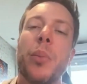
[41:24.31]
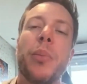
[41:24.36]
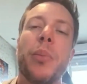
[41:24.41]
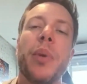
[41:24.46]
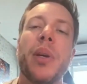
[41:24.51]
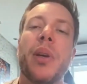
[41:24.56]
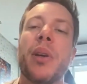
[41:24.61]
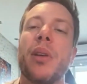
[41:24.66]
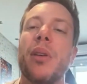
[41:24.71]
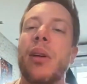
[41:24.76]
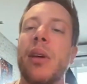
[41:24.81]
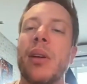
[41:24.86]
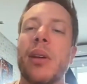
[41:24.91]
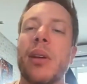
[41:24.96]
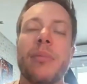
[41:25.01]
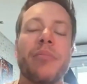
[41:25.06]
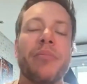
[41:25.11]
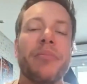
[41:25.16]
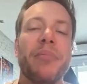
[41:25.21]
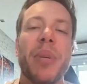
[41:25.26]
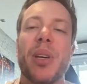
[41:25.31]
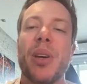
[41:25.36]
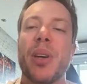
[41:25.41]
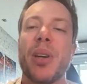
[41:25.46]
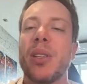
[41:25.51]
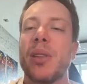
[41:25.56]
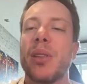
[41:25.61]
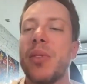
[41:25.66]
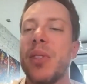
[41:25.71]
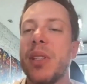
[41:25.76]

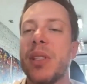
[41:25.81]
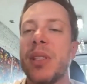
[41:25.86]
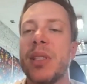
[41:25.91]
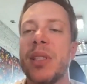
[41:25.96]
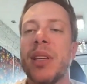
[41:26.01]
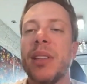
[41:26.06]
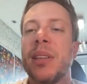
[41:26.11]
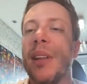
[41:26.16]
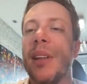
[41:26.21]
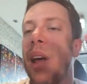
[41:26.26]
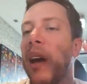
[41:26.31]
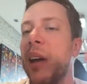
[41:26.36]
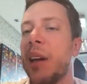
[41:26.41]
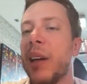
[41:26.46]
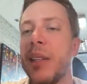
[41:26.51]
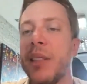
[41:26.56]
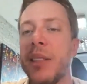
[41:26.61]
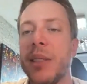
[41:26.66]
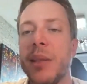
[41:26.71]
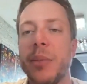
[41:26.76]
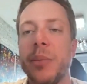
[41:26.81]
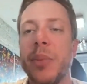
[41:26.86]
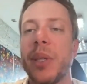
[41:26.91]
because of the sunlight,